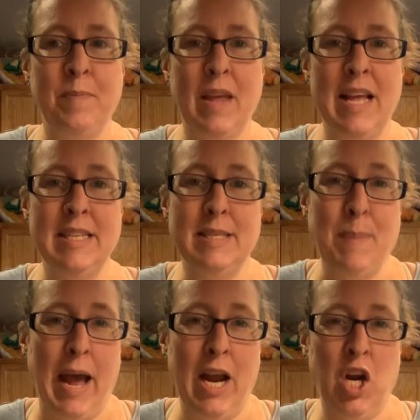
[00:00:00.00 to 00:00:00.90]

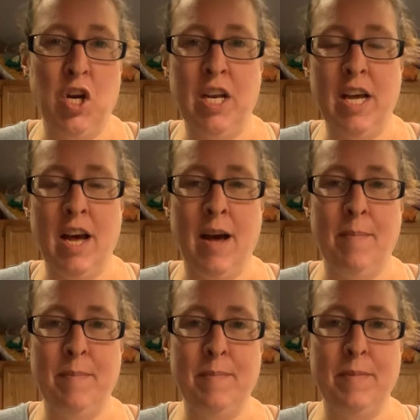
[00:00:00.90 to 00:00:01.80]
inspired.
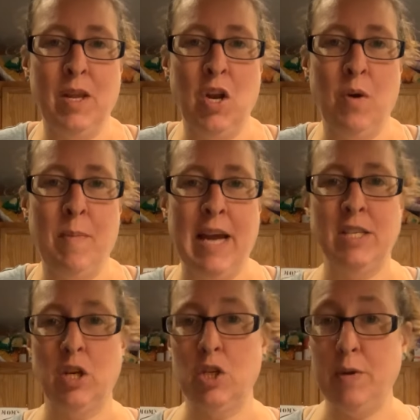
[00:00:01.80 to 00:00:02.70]
My
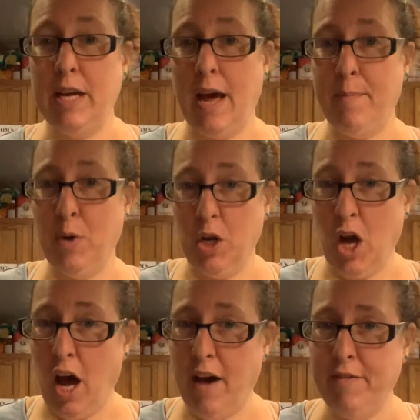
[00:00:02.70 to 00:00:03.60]
surgery got put
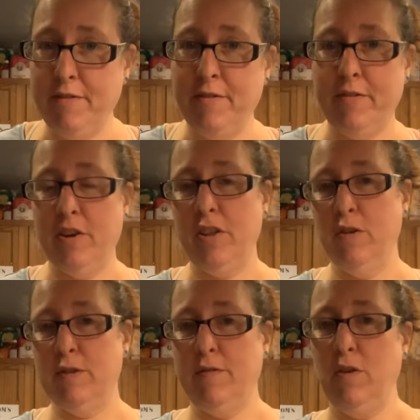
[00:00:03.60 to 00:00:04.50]
off, for
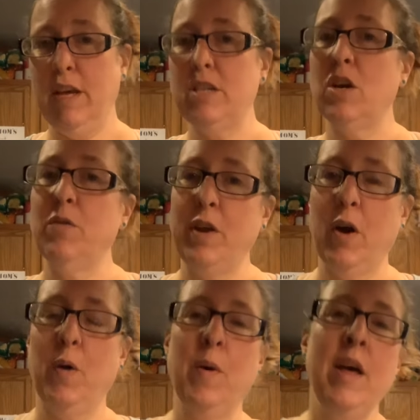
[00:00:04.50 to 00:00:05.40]
those of you that don't
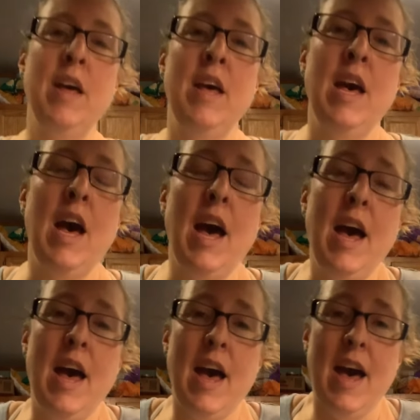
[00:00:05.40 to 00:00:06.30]
know.
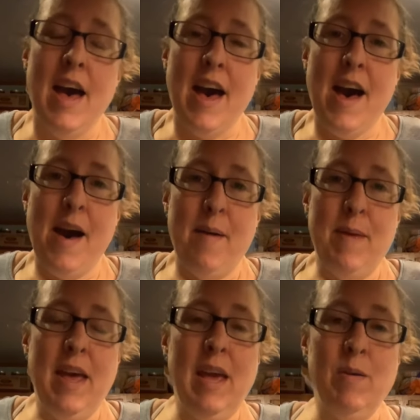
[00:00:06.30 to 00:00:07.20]

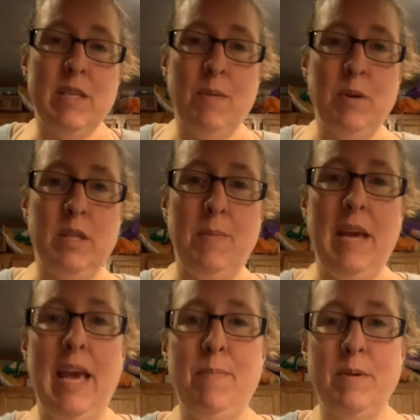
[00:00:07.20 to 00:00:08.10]
It was supposed to be
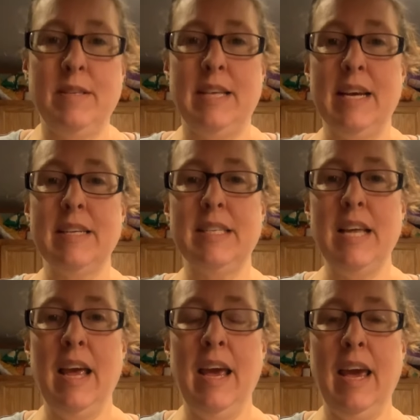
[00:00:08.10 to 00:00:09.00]
April 6th,
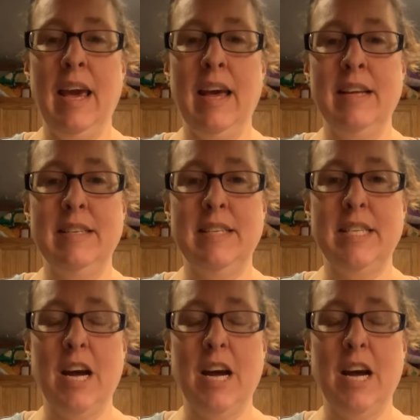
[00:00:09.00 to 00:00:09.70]
and